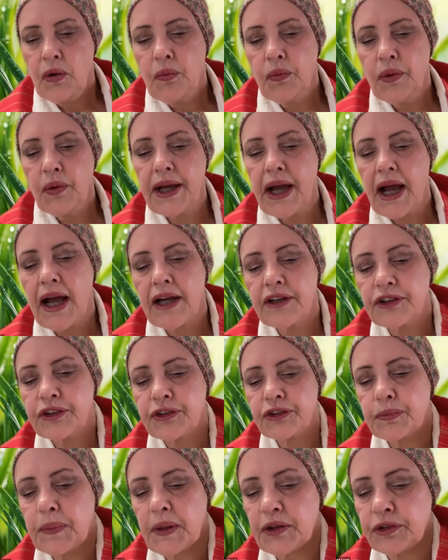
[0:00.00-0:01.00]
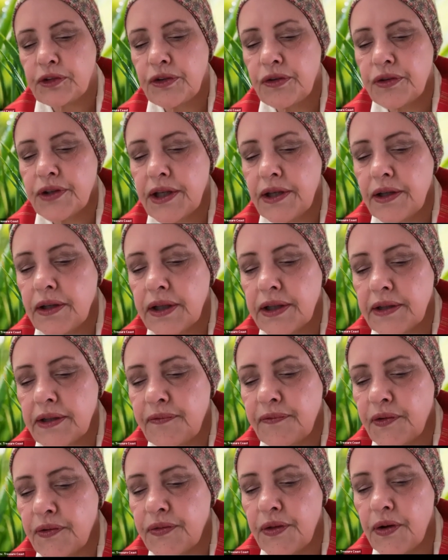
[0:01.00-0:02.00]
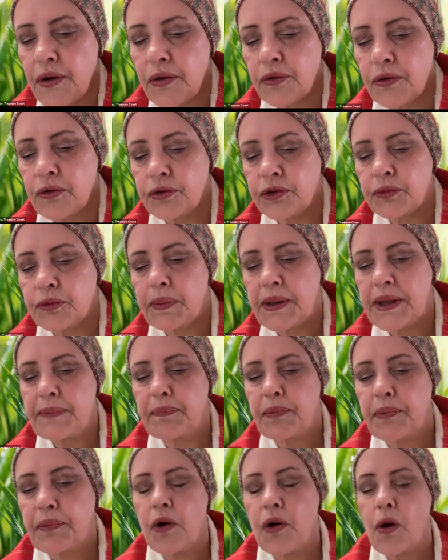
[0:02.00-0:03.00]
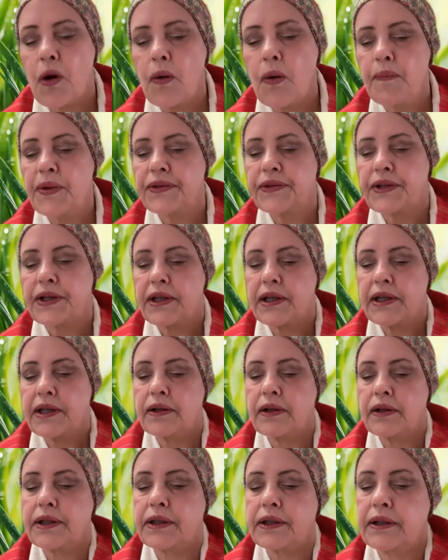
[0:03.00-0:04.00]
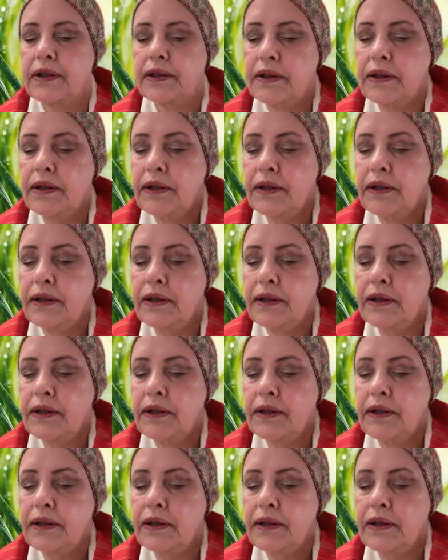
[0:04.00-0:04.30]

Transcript: We ask special healing for those people open to healing